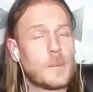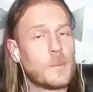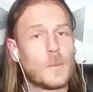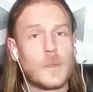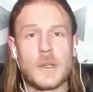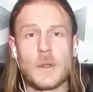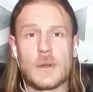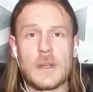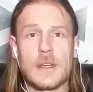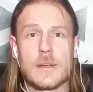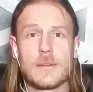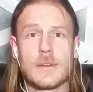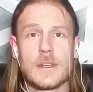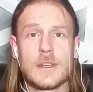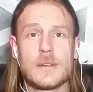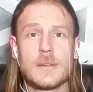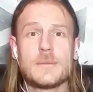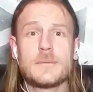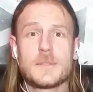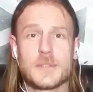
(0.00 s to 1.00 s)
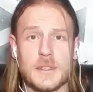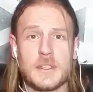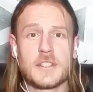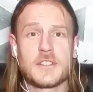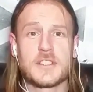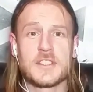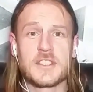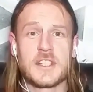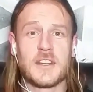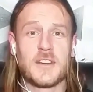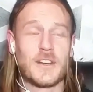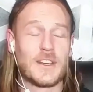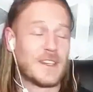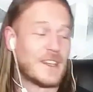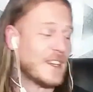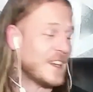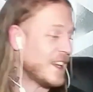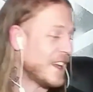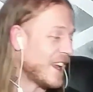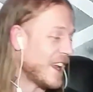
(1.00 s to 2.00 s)
Yep, we don't have any, so let's just get
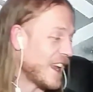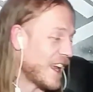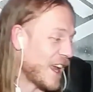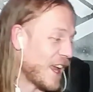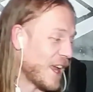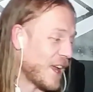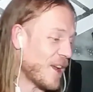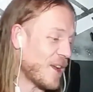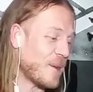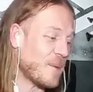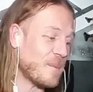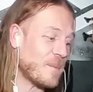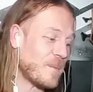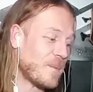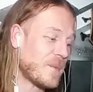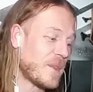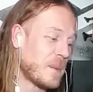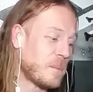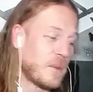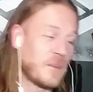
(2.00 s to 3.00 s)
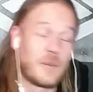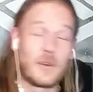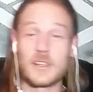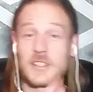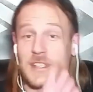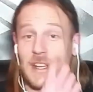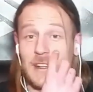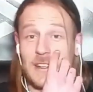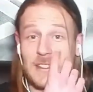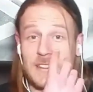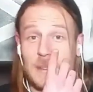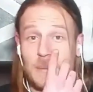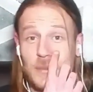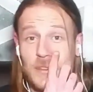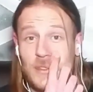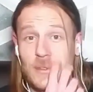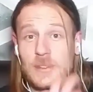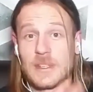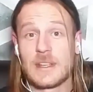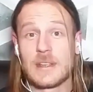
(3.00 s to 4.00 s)
on. Um, before I start this
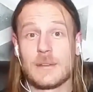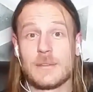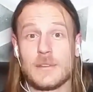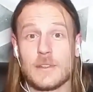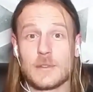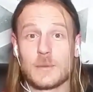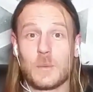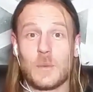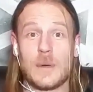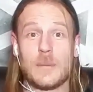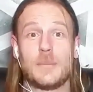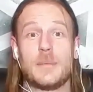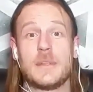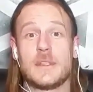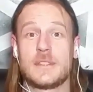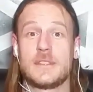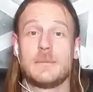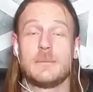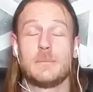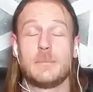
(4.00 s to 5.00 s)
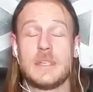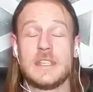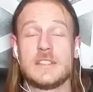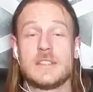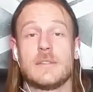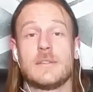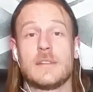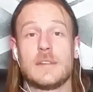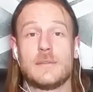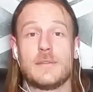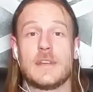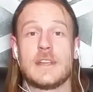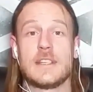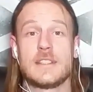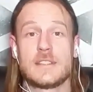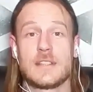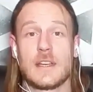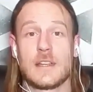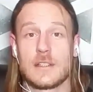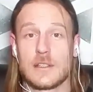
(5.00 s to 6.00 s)
episode, if there's one piece of
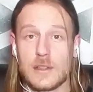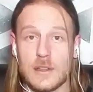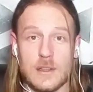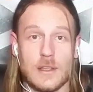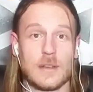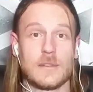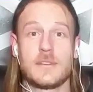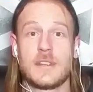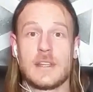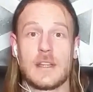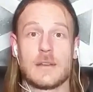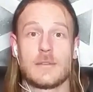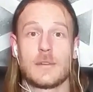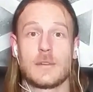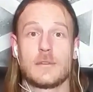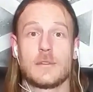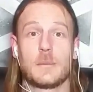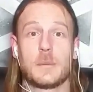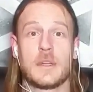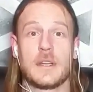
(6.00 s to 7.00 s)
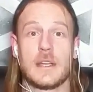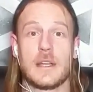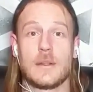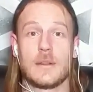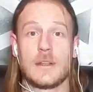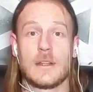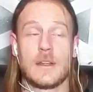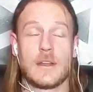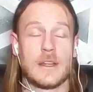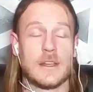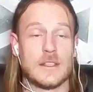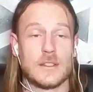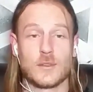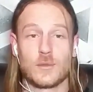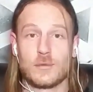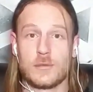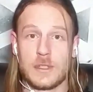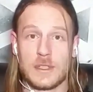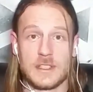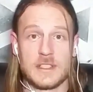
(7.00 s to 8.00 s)
advice that I'd love to give everybody out there, and
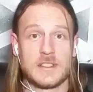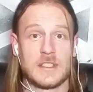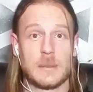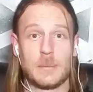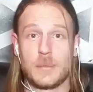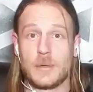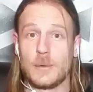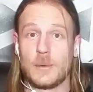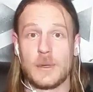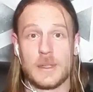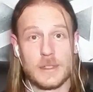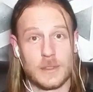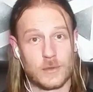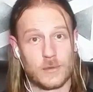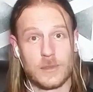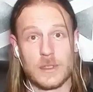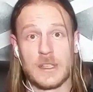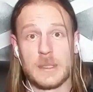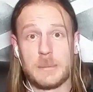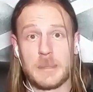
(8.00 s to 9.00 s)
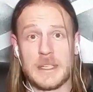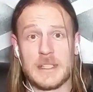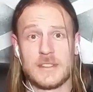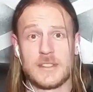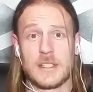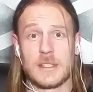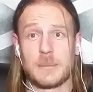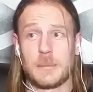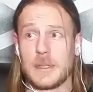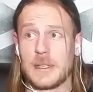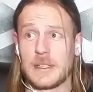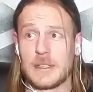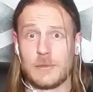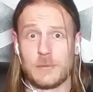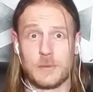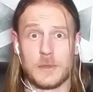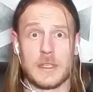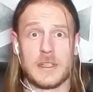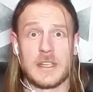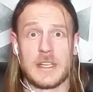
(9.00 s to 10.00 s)
it's really simple and it's really basic, but it
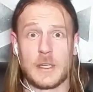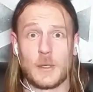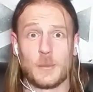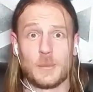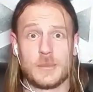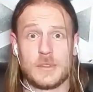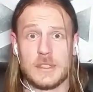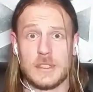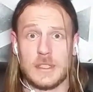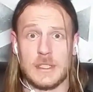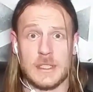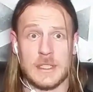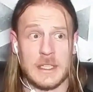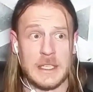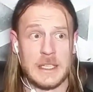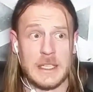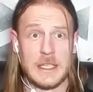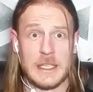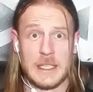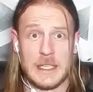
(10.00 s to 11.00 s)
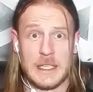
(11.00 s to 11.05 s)
can really help to